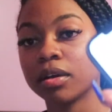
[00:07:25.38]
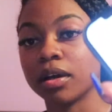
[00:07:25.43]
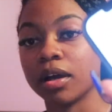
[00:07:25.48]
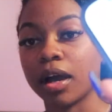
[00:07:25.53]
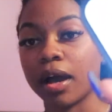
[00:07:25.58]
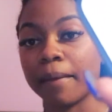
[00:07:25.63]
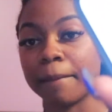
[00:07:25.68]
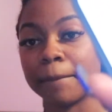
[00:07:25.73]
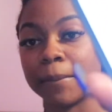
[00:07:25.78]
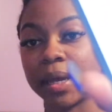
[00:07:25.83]

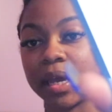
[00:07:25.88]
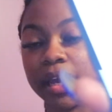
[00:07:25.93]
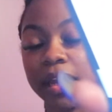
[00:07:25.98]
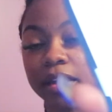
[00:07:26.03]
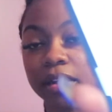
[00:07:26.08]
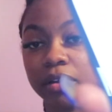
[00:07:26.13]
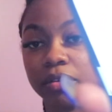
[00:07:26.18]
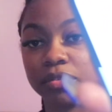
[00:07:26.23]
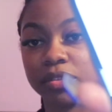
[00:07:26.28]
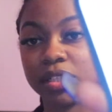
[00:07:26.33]
I'm
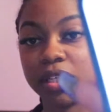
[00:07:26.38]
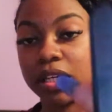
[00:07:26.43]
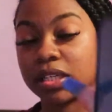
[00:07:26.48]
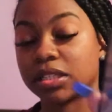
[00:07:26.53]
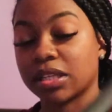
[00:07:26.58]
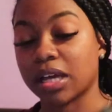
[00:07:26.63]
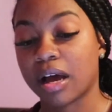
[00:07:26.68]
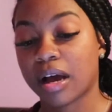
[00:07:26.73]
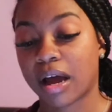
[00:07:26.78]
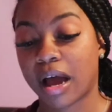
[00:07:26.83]
banned on
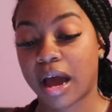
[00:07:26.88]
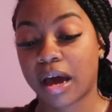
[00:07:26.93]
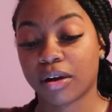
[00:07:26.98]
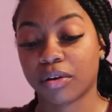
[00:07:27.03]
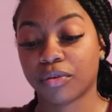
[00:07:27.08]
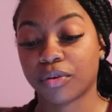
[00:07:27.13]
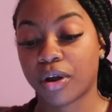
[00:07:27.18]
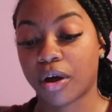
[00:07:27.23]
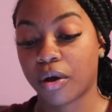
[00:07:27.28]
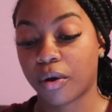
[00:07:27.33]
TikTok. I
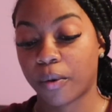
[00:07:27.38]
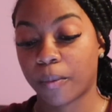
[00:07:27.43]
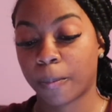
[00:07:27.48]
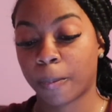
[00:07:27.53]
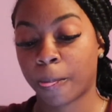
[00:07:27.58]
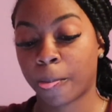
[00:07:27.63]
don't know.